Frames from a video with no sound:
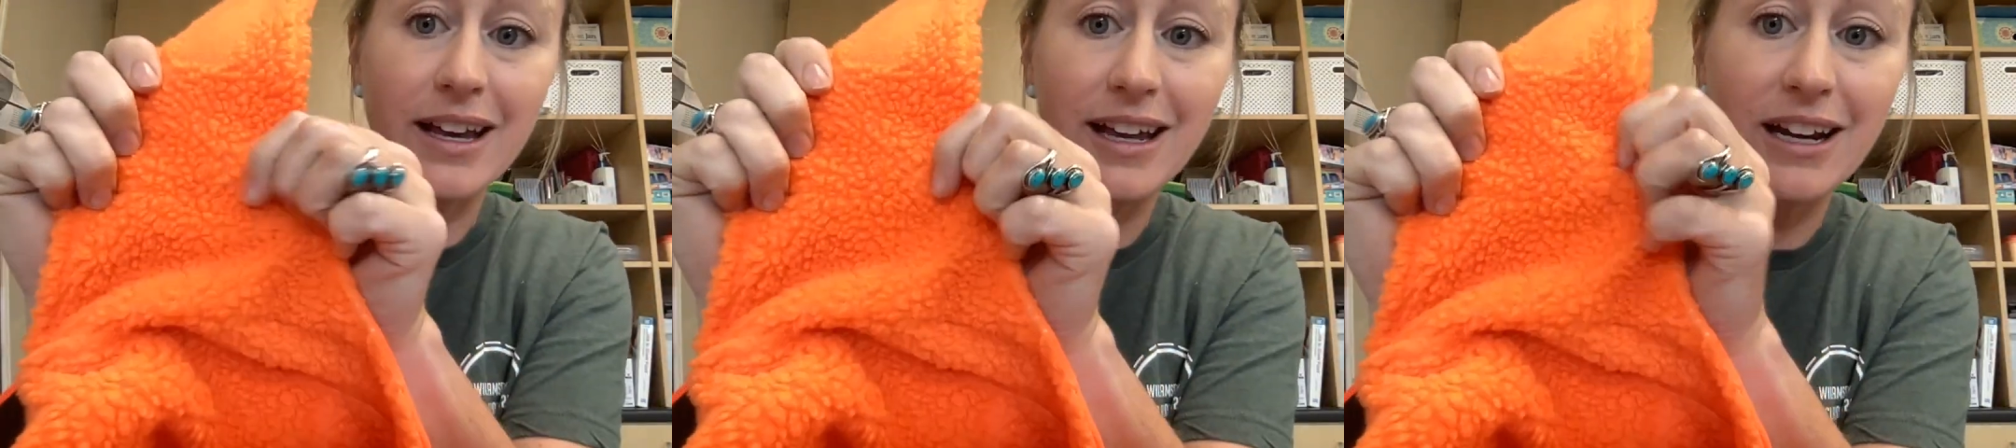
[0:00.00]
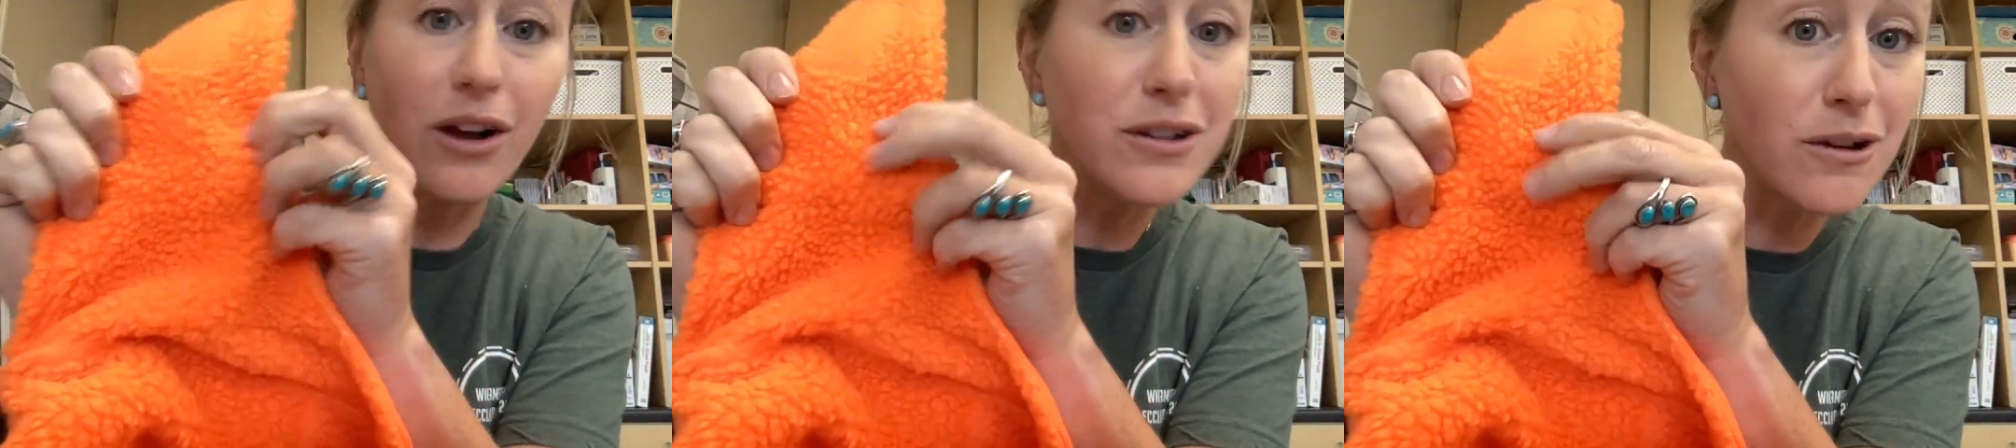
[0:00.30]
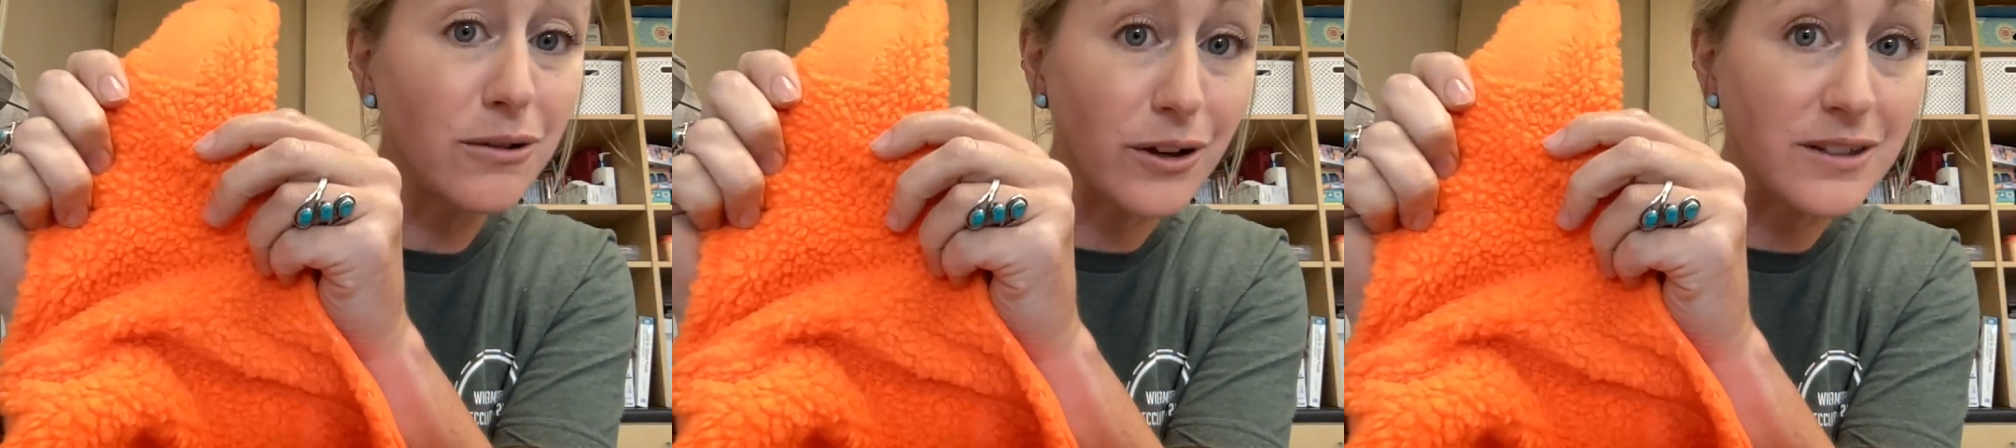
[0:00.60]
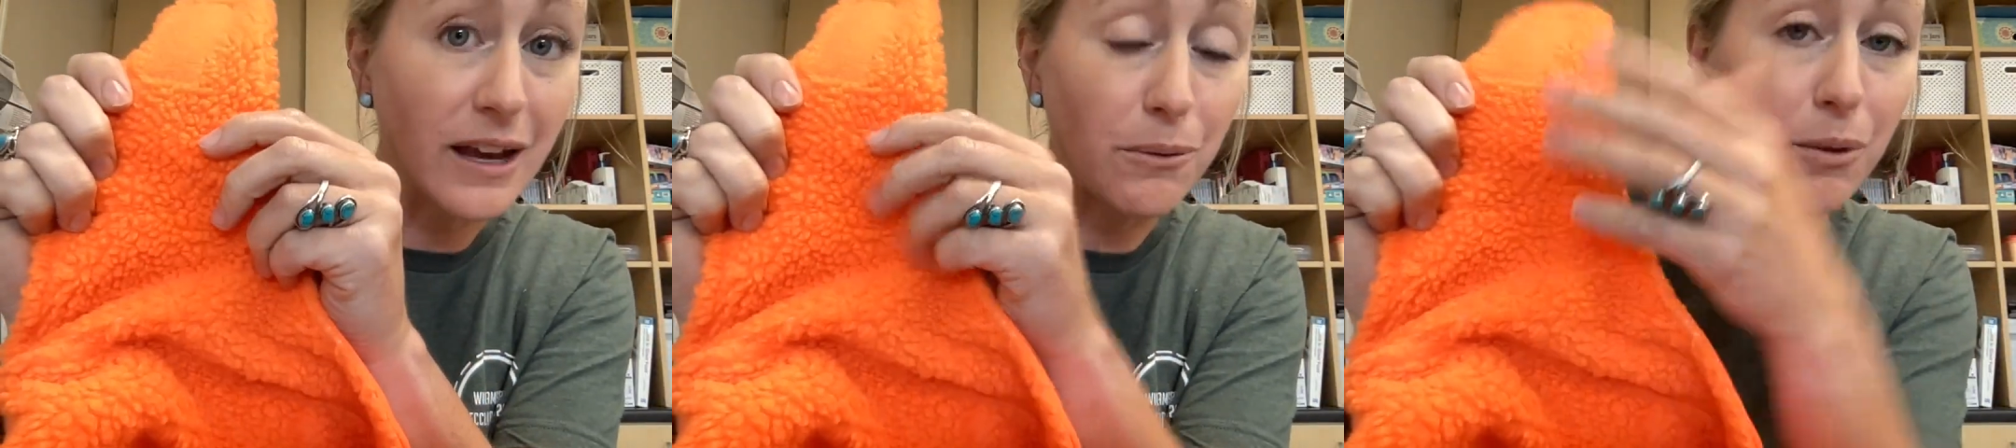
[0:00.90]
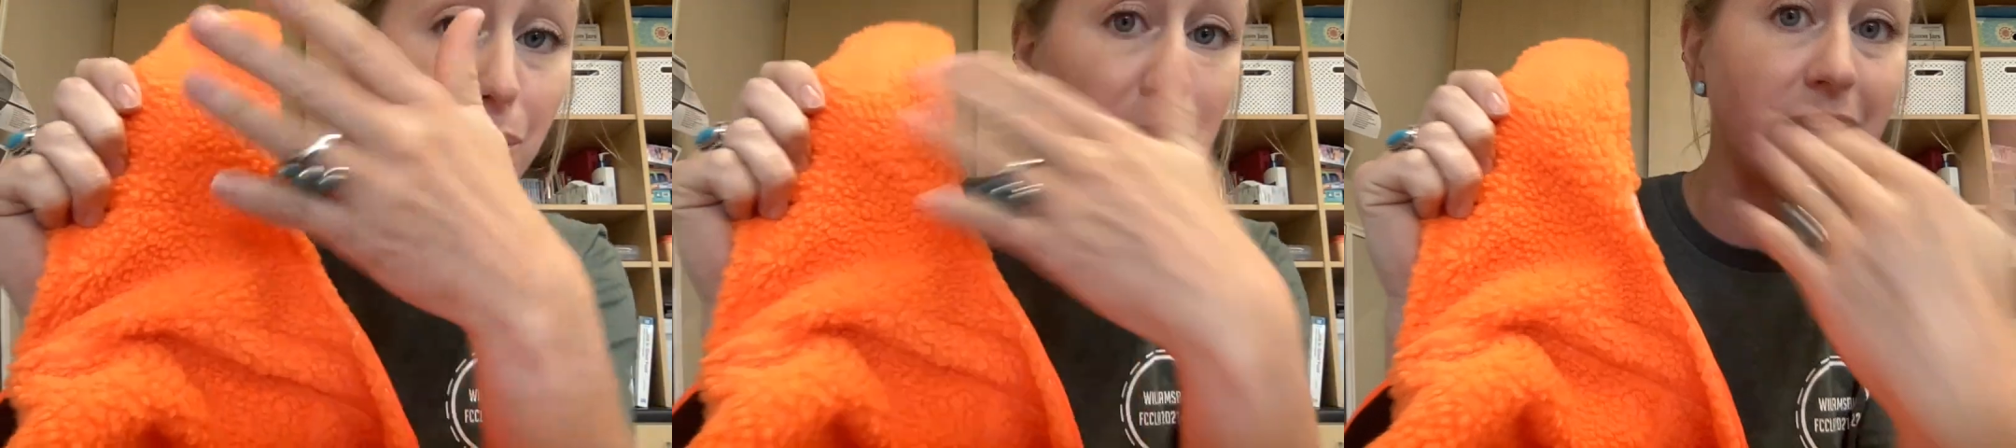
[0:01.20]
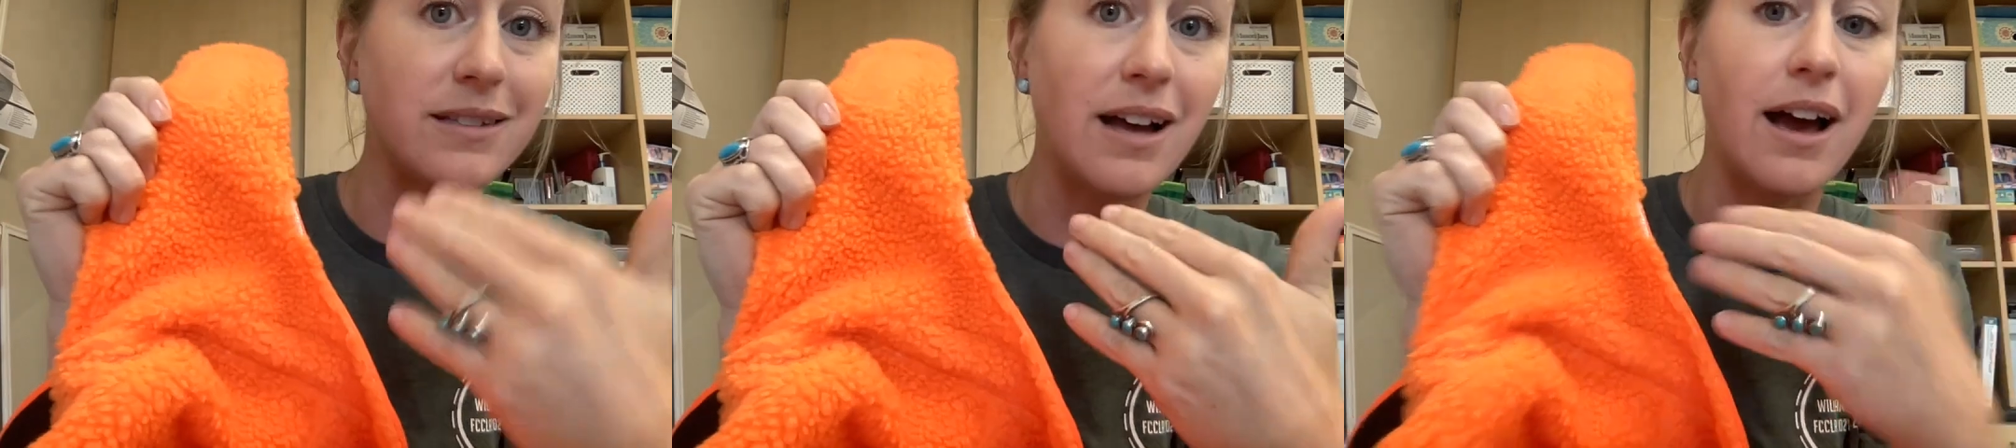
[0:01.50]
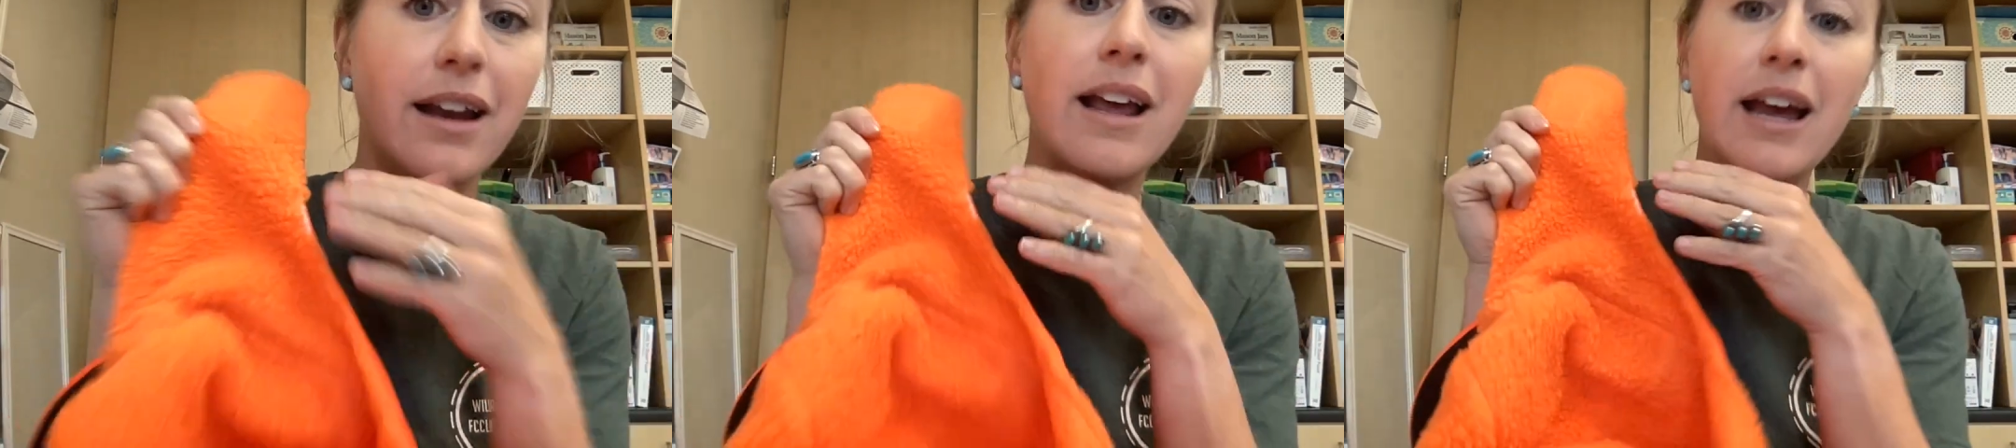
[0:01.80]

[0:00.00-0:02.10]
and it also looks like wool, but it's not.